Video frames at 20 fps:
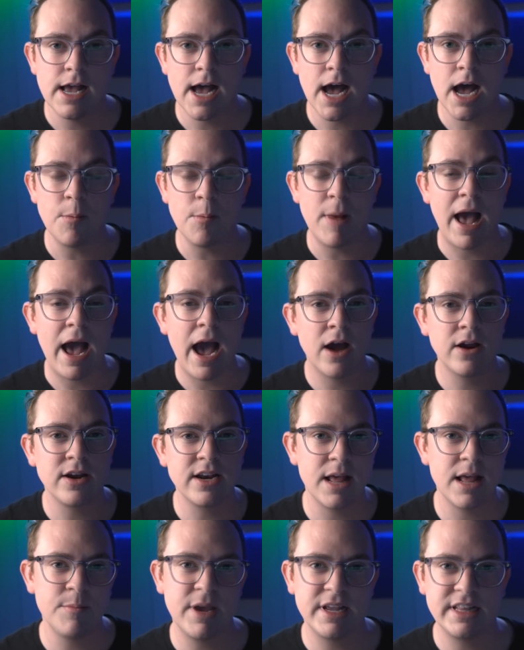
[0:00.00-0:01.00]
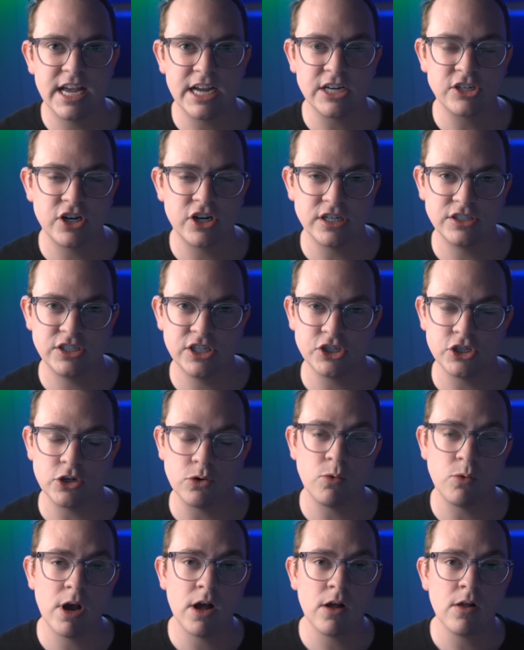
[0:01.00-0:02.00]
how did I make that
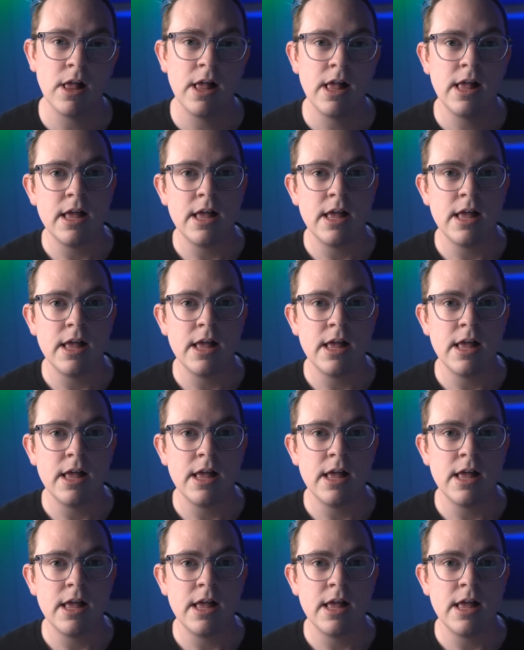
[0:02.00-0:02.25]
transition? Well,